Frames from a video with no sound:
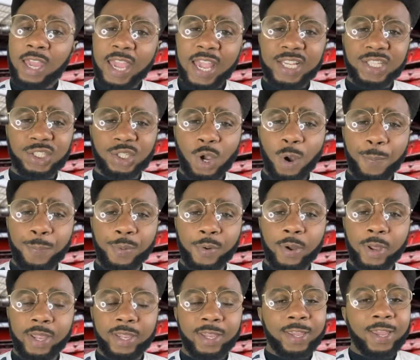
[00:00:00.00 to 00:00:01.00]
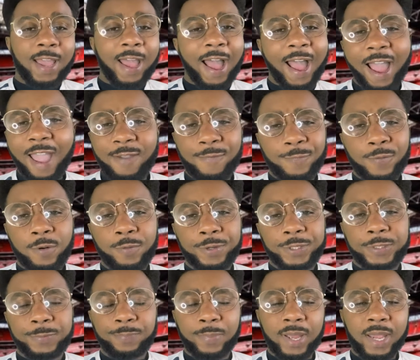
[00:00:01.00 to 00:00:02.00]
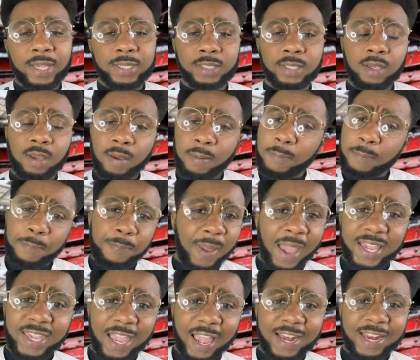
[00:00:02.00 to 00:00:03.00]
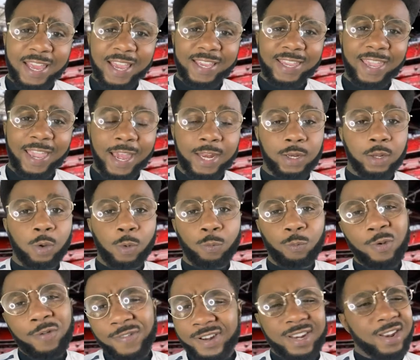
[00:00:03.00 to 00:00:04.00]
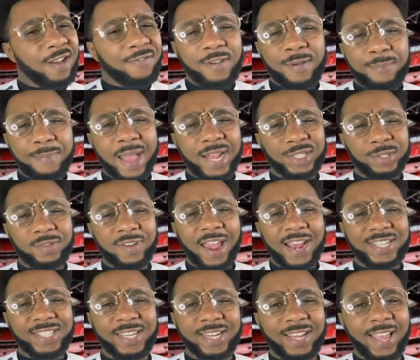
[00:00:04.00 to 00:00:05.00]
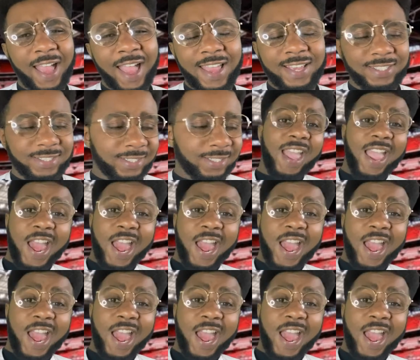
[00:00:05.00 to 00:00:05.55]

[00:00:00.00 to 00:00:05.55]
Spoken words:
It's your boy, Ivorian Spice, back at it again with another match reaction, guys.